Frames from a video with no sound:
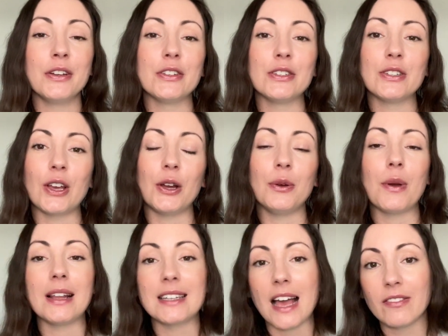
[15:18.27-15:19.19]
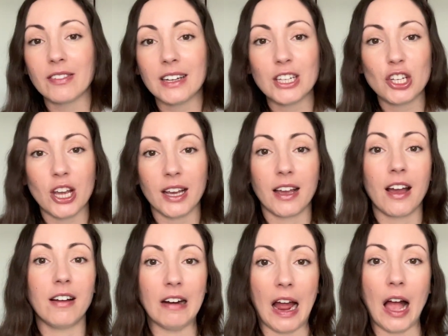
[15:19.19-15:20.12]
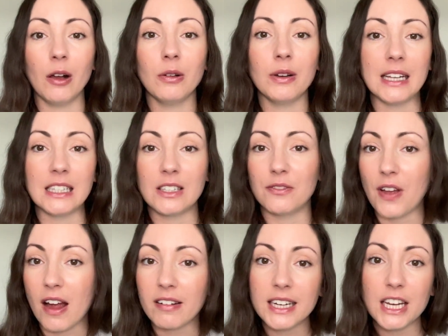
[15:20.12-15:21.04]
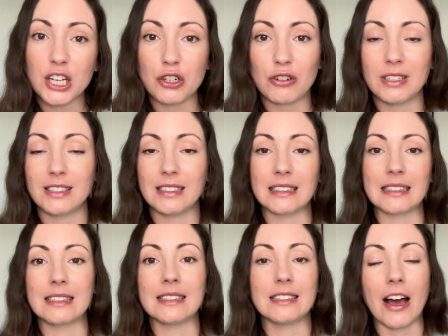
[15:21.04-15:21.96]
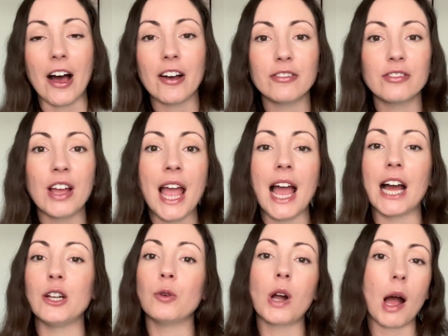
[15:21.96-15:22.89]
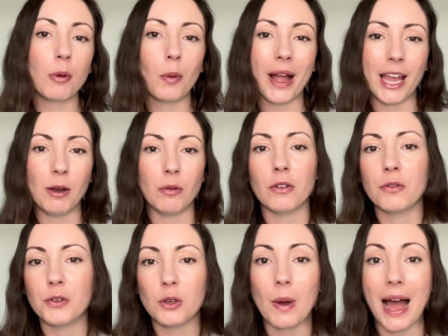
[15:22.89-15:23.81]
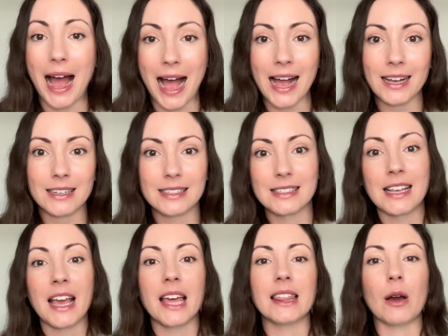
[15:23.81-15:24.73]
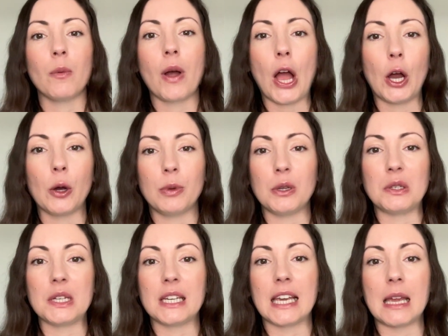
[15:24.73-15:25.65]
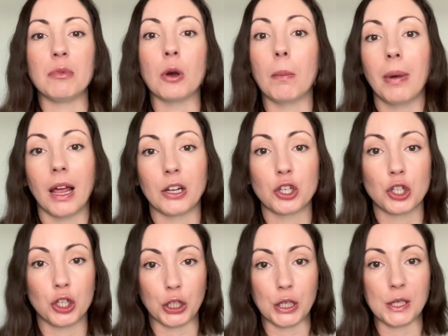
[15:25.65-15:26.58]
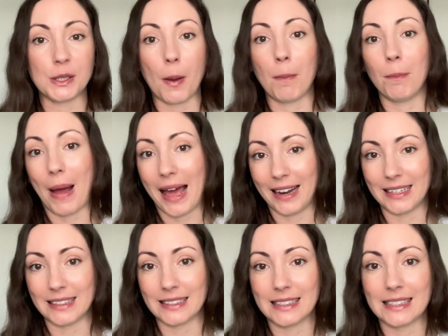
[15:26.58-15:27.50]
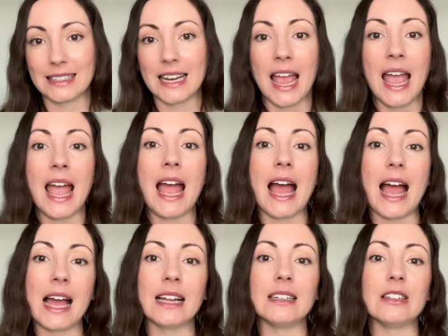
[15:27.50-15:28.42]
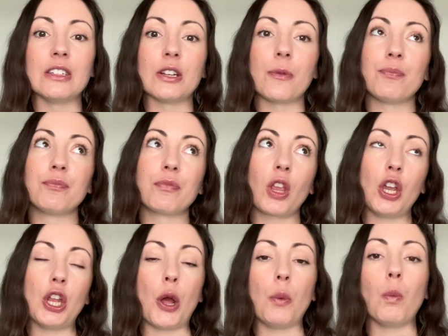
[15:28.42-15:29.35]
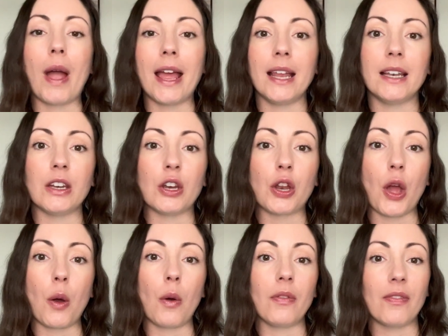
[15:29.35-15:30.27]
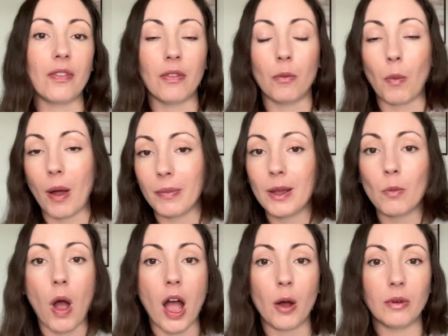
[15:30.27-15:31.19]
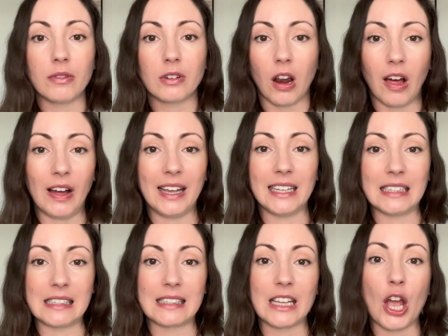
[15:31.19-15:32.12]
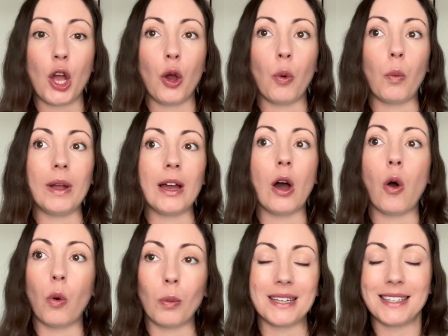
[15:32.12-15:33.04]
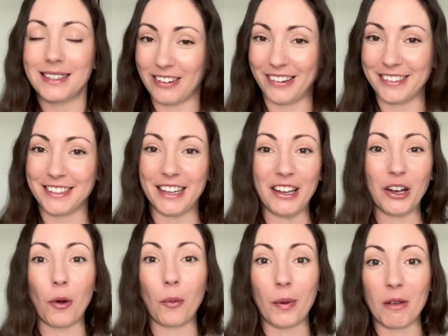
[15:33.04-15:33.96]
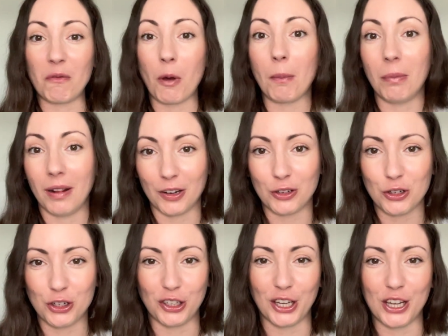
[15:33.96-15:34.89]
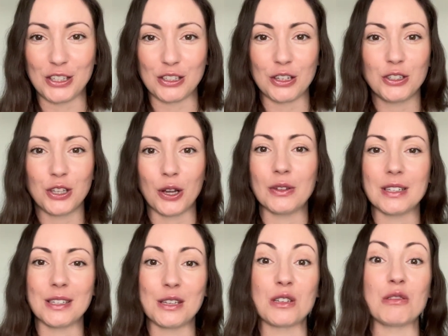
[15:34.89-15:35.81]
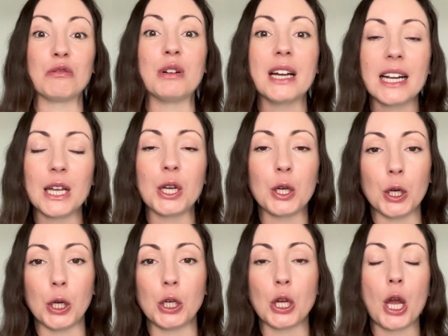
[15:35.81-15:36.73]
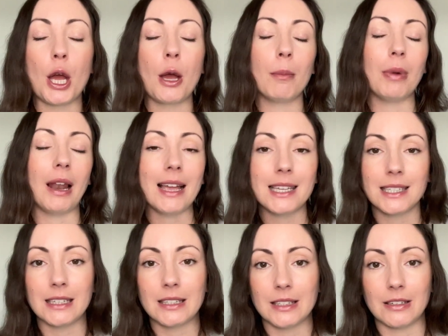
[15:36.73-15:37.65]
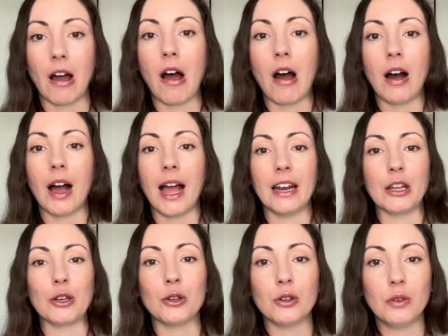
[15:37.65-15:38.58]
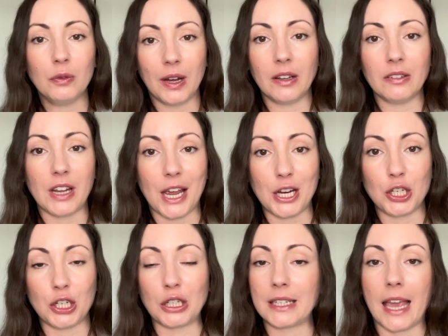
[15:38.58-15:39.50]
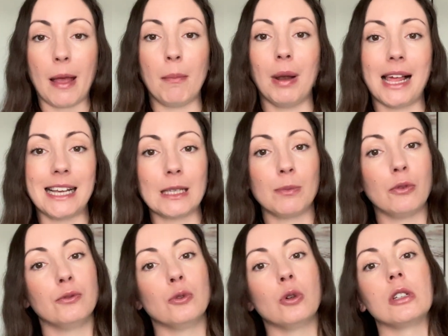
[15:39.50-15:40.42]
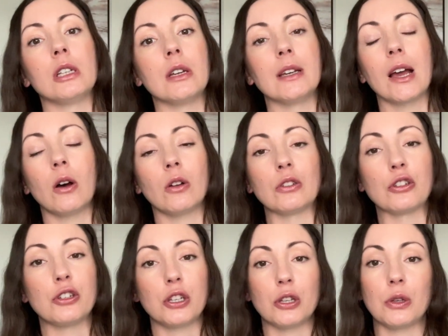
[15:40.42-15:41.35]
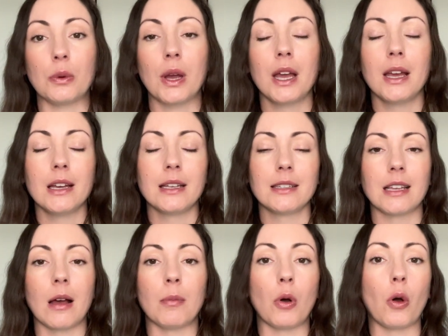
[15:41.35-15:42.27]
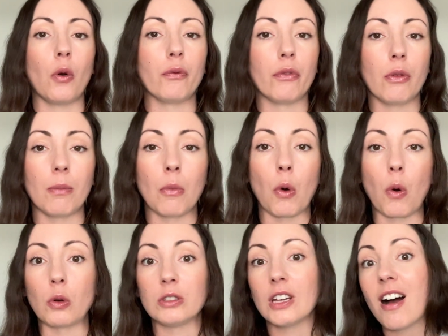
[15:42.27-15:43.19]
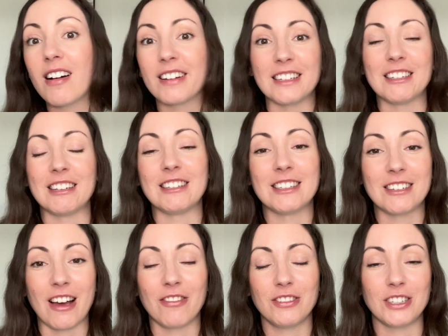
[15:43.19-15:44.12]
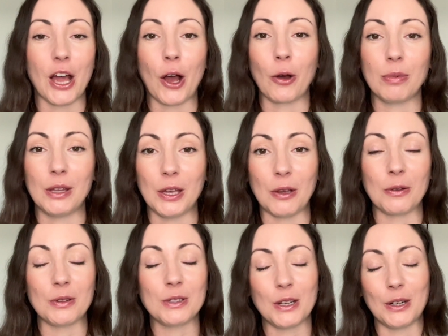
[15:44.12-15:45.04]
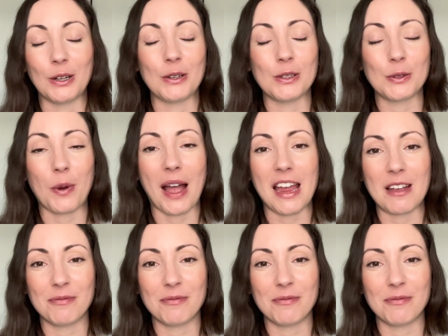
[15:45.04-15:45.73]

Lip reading: So definitely check her out. It's very interesting stuff, and you'll come away with a few hacks that will help you to keep your blood sugars balanced. And when we work with clients, we are always starting with blood sugars. So this is a really good place to start and a good foundation to get in place before you get on to some of the more targeted stuff to help you to lose weight.